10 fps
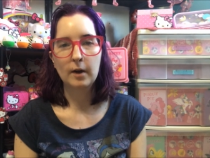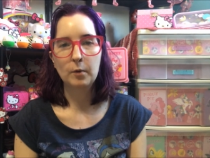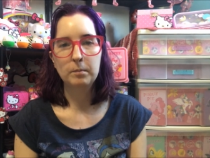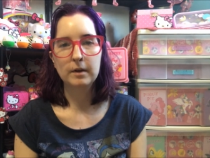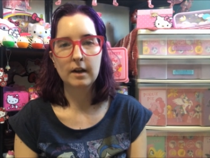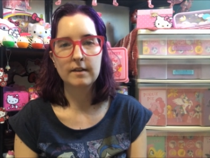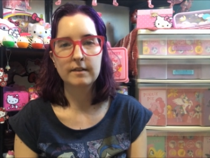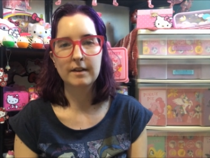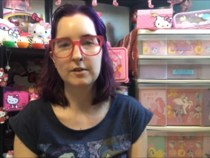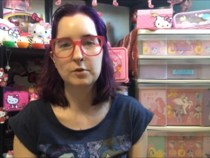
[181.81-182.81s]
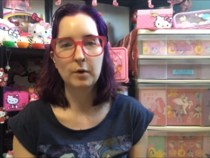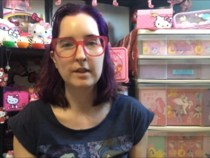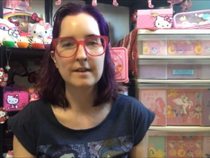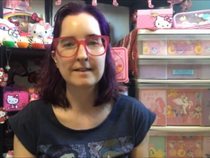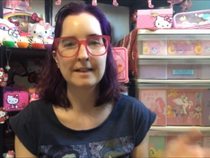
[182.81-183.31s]
I hope you guys
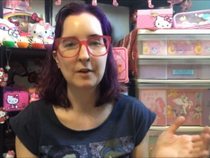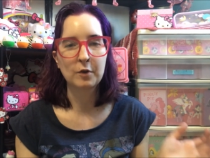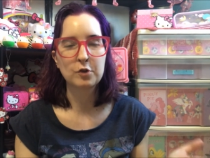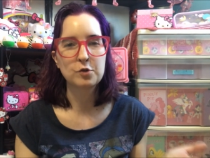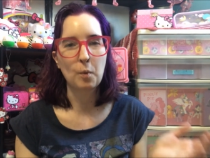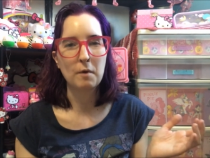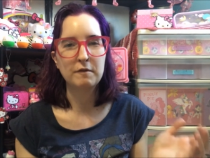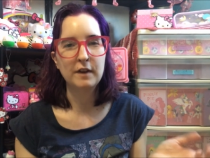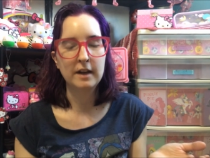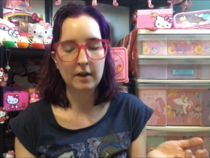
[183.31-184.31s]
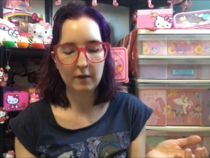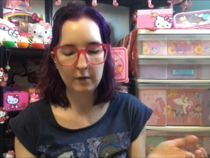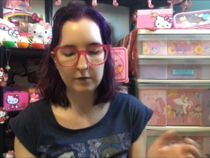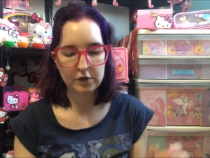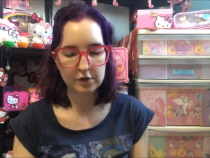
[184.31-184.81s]
enjoyed this little short
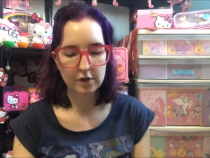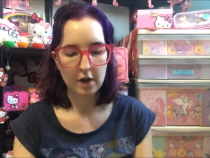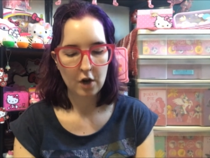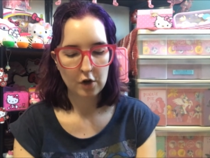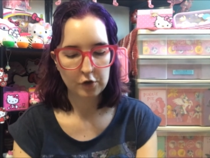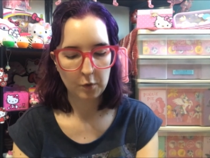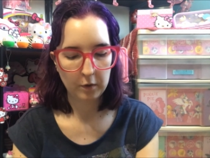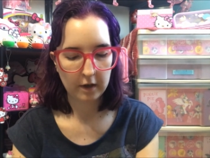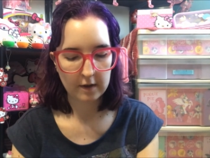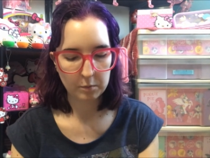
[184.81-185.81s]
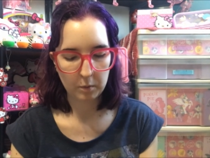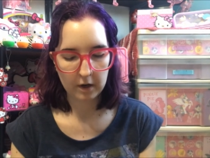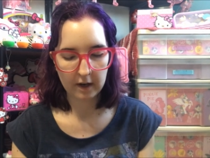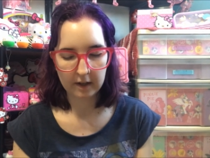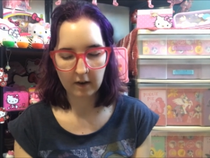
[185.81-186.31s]
video of just showing you guys
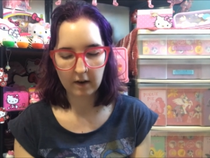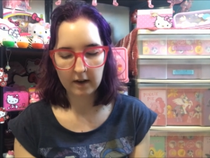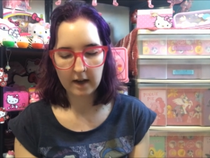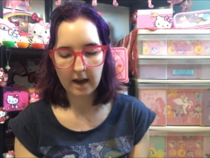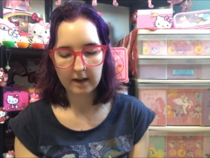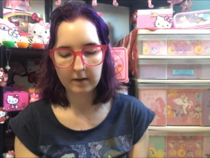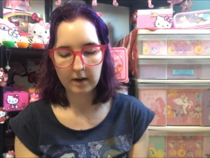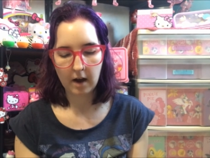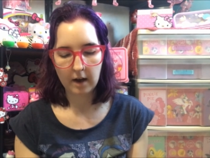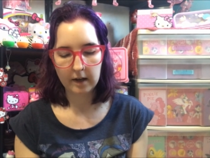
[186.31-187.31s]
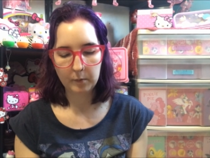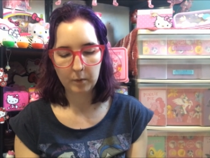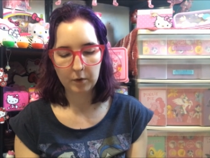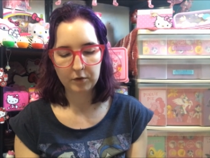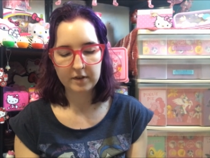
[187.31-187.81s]
what I got and I
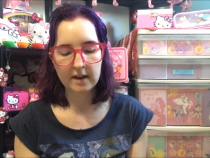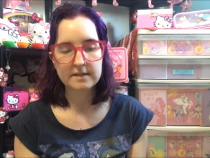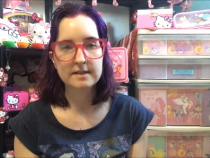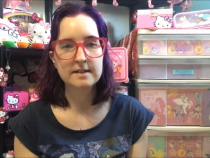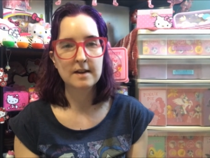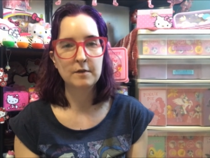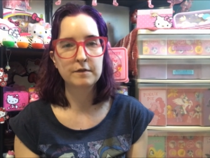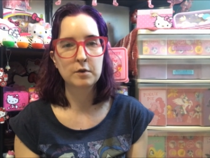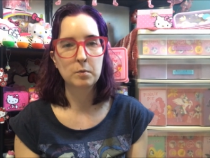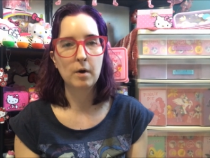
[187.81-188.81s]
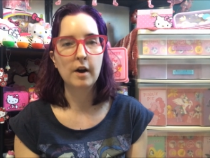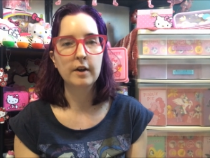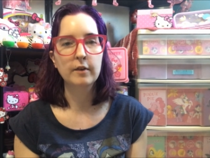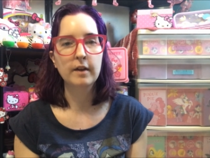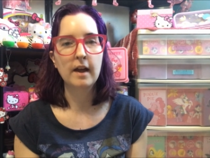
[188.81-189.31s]
will test this out for a
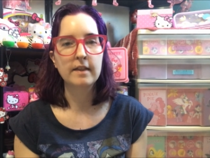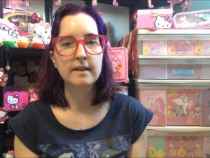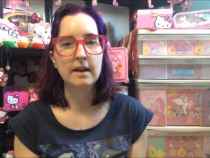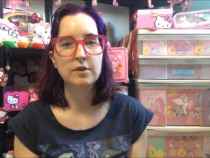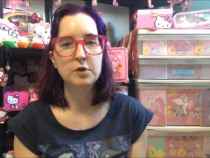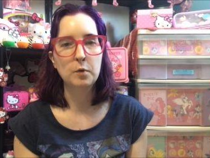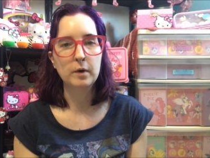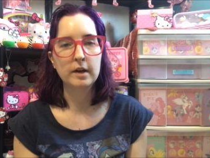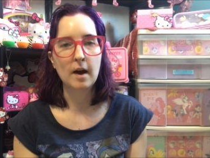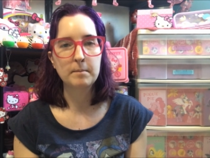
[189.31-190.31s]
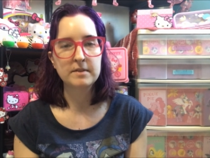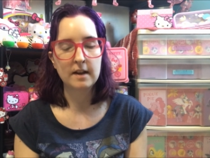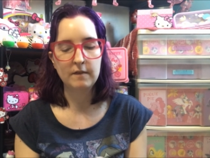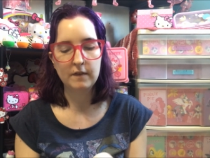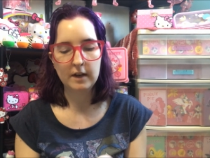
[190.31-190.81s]
while and then do an
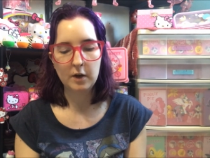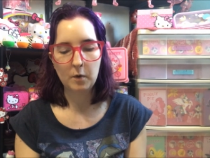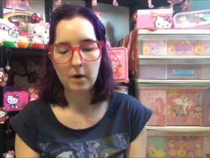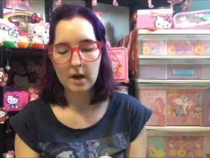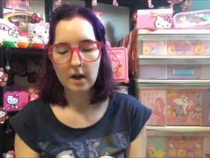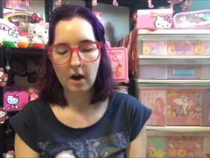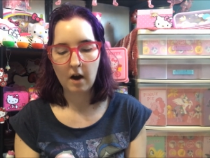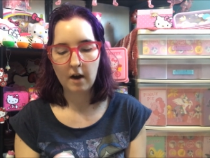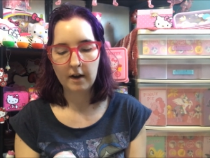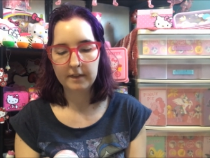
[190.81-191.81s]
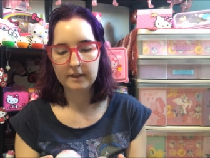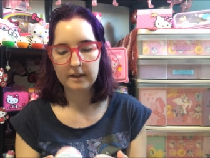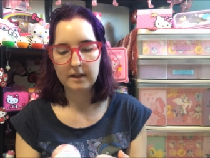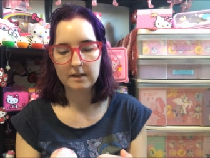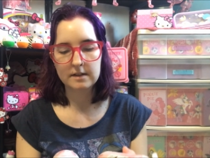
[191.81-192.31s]
update video on
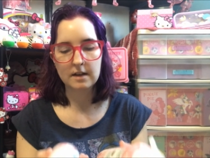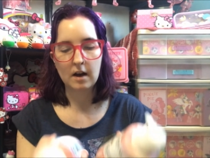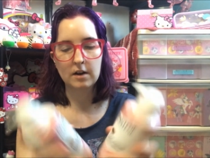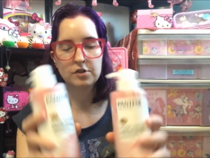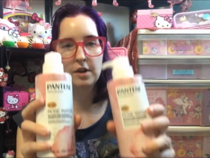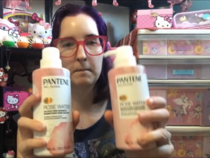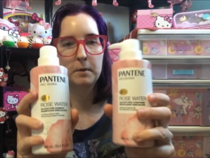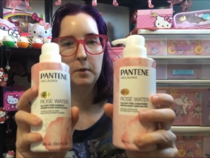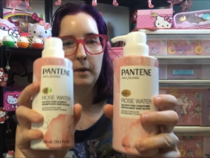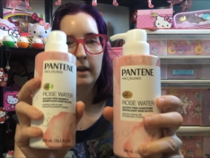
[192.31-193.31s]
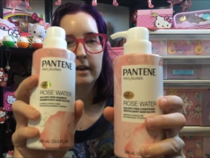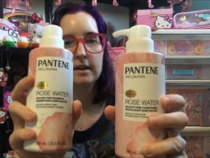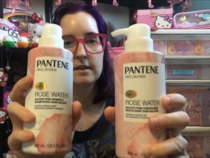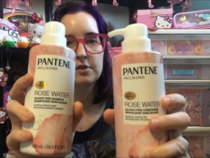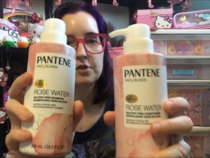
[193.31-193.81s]
these uh, shampoo and
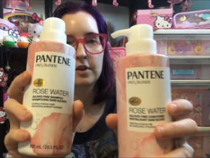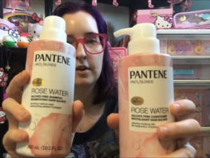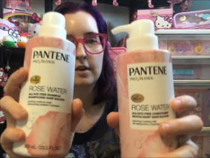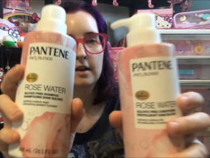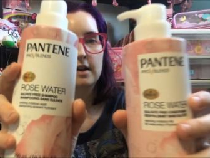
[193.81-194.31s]
conditioner.